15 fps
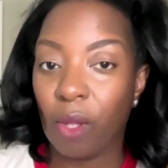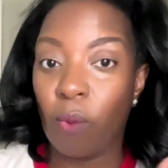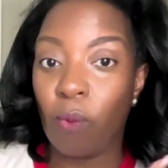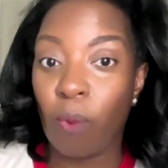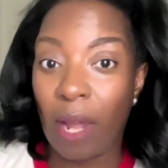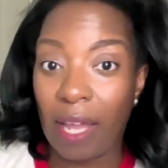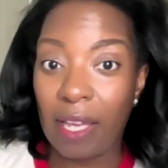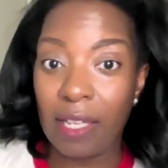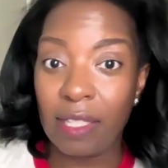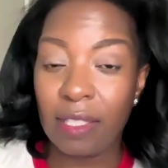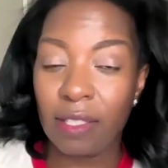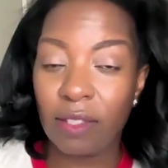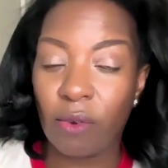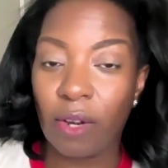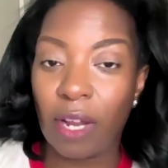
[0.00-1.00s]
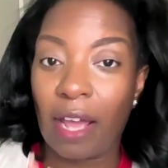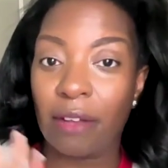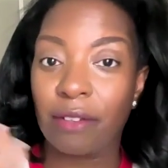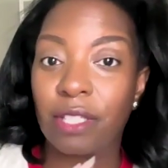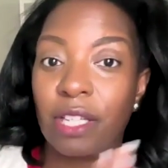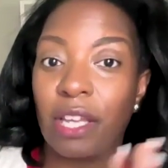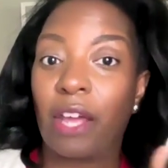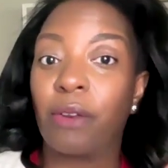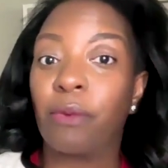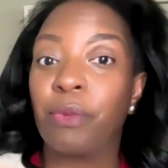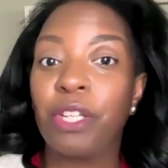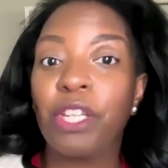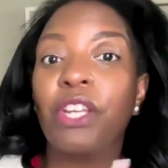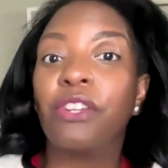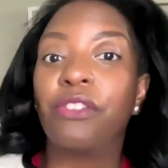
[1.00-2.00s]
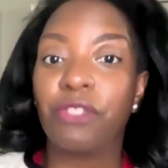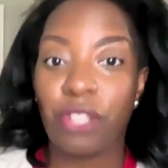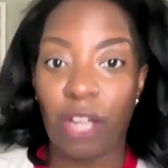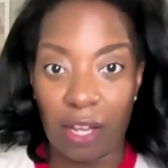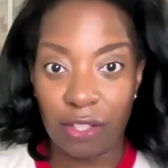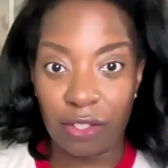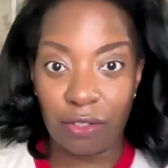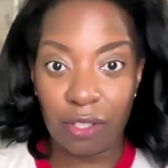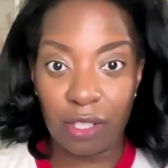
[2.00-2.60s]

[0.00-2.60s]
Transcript: ways on how to kind of re-energize